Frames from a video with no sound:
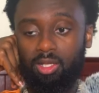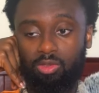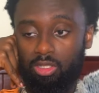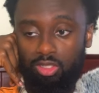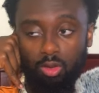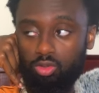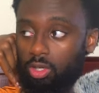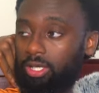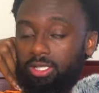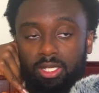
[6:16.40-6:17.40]
the tow
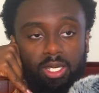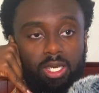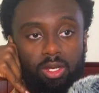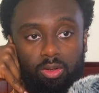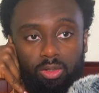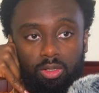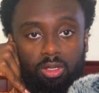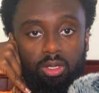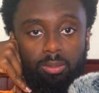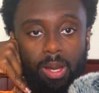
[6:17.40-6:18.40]
truck isn't here,
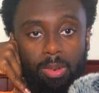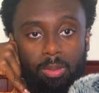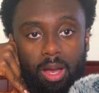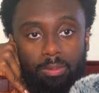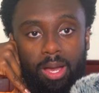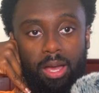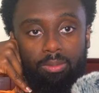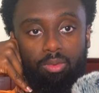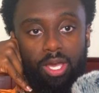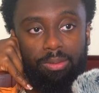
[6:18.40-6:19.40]
bah, bah, bah, bah,
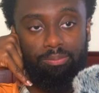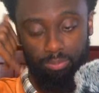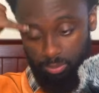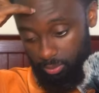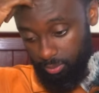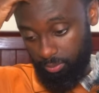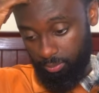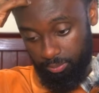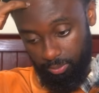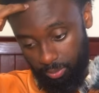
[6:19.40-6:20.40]
right?
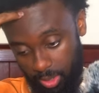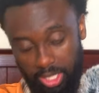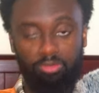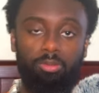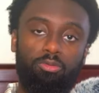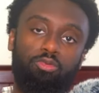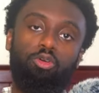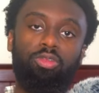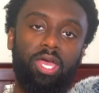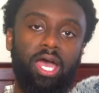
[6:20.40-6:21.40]
But even
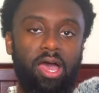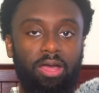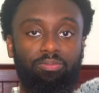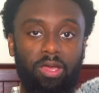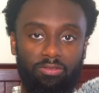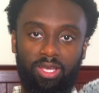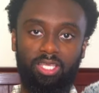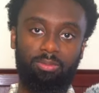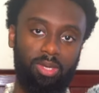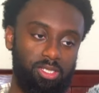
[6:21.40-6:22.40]
before that, I
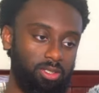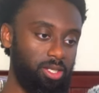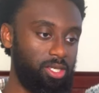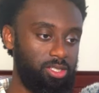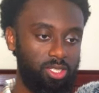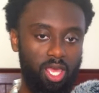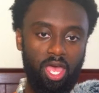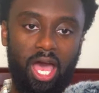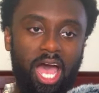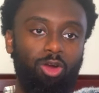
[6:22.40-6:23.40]
forgot to mention this.
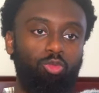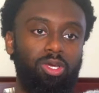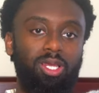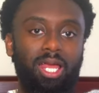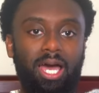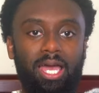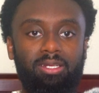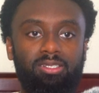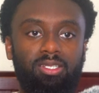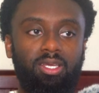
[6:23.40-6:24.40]
I
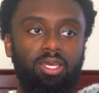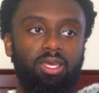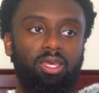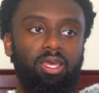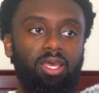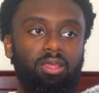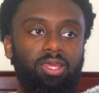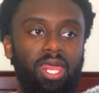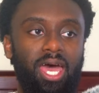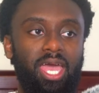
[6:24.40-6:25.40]
realized
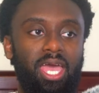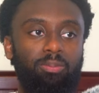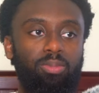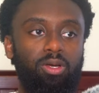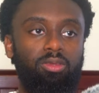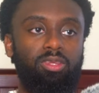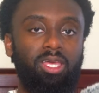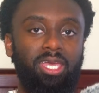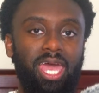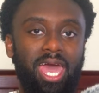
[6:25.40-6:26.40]
that I had put the
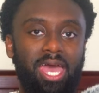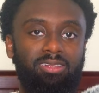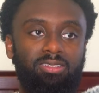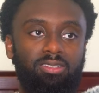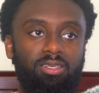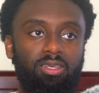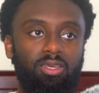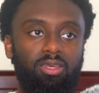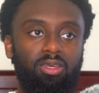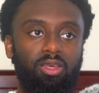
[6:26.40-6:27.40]

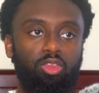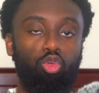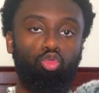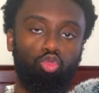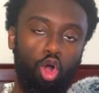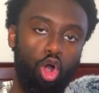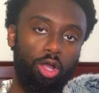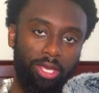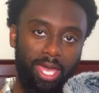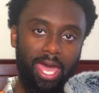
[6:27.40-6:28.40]

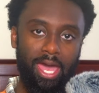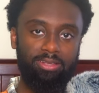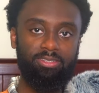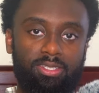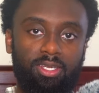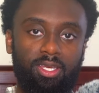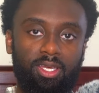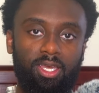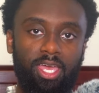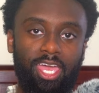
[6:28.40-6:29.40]
wrong gas,
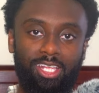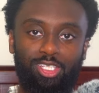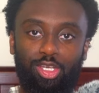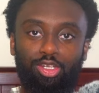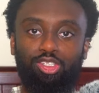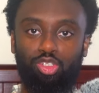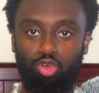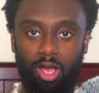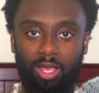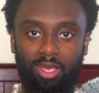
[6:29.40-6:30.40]
into the
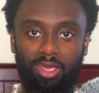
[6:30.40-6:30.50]
truck.